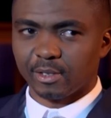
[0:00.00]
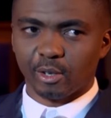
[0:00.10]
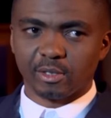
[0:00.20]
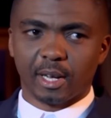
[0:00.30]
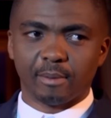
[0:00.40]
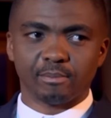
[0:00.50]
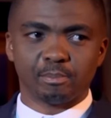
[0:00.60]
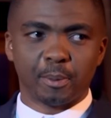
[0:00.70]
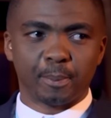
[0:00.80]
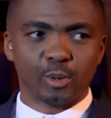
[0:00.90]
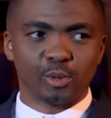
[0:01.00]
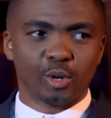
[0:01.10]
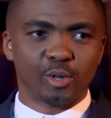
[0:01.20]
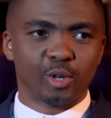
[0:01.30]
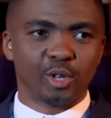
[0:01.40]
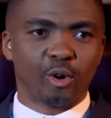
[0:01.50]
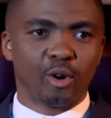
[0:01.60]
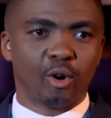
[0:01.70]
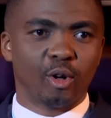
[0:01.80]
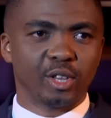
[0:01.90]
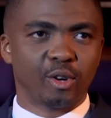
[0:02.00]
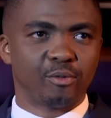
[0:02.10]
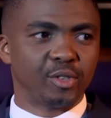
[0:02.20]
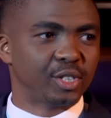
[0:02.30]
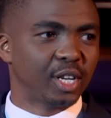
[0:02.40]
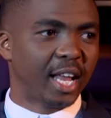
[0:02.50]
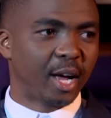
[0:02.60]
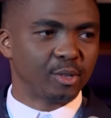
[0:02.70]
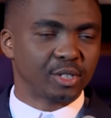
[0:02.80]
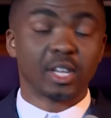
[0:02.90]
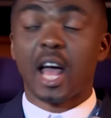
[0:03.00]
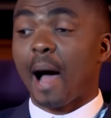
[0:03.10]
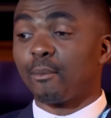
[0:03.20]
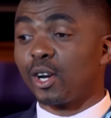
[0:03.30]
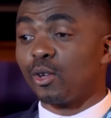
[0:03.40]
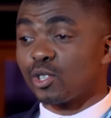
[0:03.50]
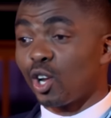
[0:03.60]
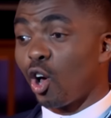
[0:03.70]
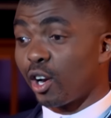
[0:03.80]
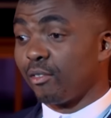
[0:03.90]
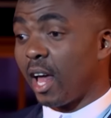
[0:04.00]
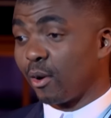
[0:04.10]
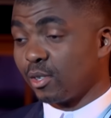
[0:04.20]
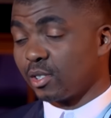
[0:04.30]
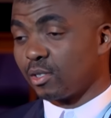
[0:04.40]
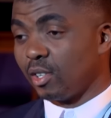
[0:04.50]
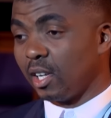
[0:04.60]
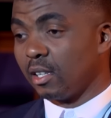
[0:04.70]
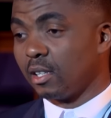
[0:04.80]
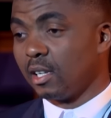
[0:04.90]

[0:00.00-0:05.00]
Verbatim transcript: For those some people who don't know the, all the official languages, I'm gonna use a lot of languages today.